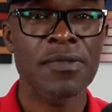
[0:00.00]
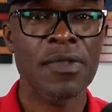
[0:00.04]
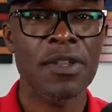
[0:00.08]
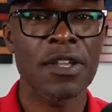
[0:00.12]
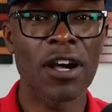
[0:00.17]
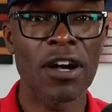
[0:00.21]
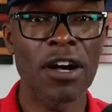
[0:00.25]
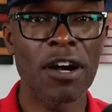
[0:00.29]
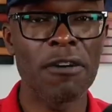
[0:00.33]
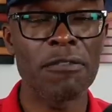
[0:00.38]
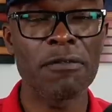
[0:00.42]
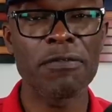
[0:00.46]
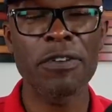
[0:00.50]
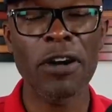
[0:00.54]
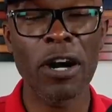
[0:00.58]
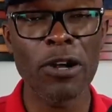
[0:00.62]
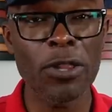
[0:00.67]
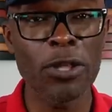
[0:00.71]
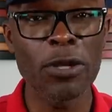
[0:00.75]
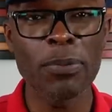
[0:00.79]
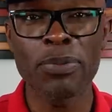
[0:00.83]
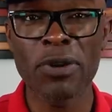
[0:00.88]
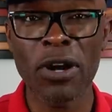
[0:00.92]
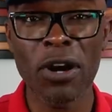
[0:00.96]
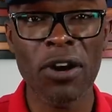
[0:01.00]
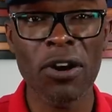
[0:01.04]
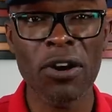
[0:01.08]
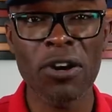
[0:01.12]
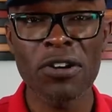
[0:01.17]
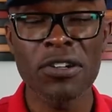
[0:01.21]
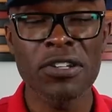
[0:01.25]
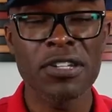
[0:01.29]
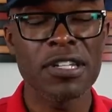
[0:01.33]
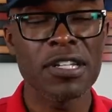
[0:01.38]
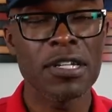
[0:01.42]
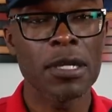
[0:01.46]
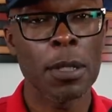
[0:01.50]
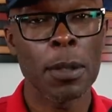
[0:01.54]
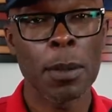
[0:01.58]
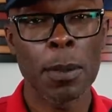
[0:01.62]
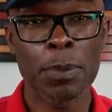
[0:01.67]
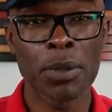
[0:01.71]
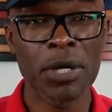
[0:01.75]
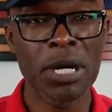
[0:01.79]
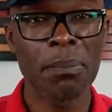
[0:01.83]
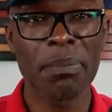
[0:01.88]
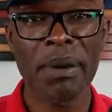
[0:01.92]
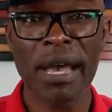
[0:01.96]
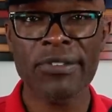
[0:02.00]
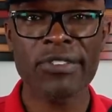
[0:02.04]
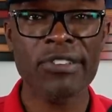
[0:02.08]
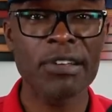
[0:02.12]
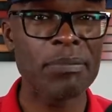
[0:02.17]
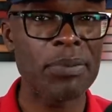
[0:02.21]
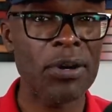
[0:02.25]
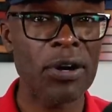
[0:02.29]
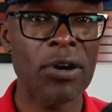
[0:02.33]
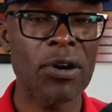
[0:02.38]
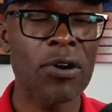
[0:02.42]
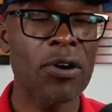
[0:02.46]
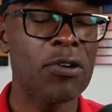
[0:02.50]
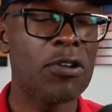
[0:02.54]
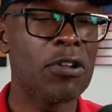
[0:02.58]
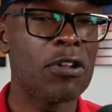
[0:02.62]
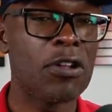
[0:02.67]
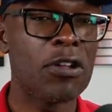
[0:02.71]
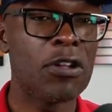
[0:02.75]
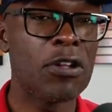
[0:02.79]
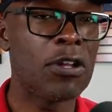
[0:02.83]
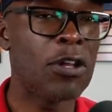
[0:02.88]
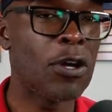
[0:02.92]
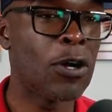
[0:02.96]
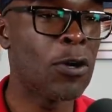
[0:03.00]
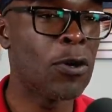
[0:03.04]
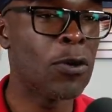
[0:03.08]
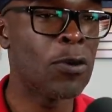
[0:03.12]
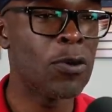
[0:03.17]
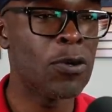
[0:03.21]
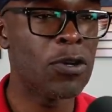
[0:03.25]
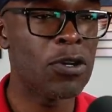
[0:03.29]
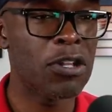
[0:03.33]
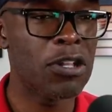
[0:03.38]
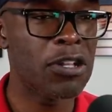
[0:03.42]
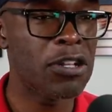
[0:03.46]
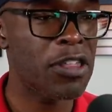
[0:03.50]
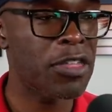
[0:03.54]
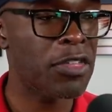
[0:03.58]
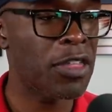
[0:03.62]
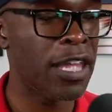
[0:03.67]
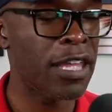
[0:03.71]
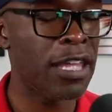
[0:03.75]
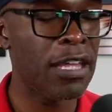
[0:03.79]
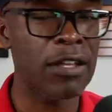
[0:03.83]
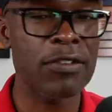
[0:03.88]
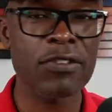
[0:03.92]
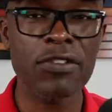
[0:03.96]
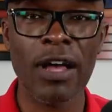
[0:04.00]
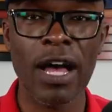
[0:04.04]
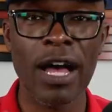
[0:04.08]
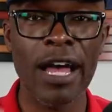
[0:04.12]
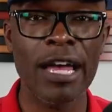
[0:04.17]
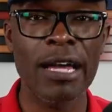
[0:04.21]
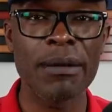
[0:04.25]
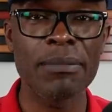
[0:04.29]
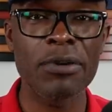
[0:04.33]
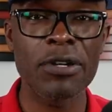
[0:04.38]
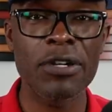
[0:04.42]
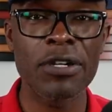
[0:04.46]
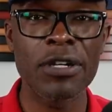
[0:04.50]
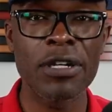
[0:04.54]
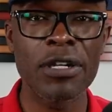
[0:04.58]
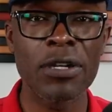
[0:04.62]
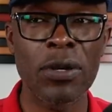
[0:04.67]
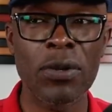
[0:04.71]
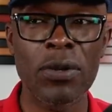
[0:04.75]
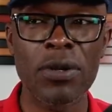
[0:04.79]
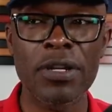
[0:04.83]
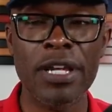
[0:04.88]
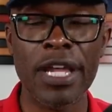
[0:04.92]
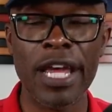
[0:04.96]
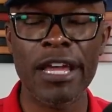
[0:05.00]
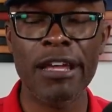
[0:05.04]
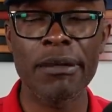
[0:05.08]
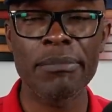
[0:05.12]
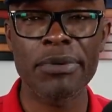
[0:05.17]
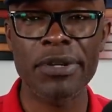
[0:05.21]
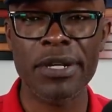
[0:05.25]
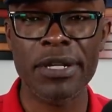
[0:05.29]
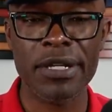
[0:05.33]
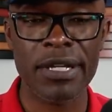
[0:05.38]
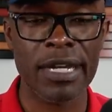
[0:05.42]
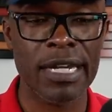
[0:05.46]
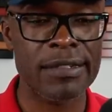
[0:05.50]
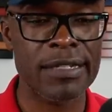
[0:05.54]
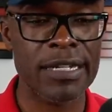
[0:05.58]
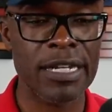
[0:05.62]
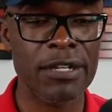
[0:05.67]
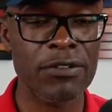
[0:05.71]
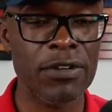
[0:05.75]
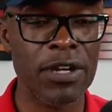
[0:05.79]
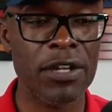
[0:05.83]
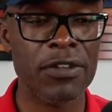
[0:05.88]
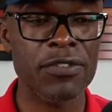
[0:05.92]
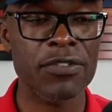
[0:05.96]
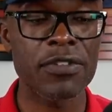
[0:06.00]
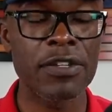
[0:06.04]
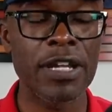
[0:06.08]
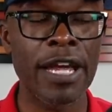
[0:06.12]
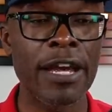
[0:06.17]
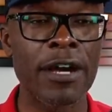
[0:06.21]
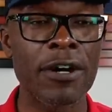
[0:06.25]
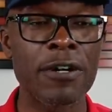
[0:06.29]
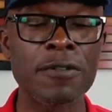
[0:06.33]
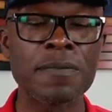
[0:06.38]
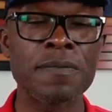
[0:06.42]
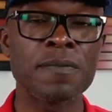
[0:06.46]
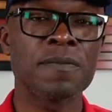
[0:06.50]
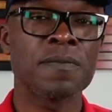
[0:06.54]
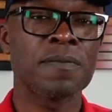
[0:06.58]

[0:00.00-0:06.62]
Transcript: volleyball, but basketball, no thanks. I am good on that, but I digress. Now,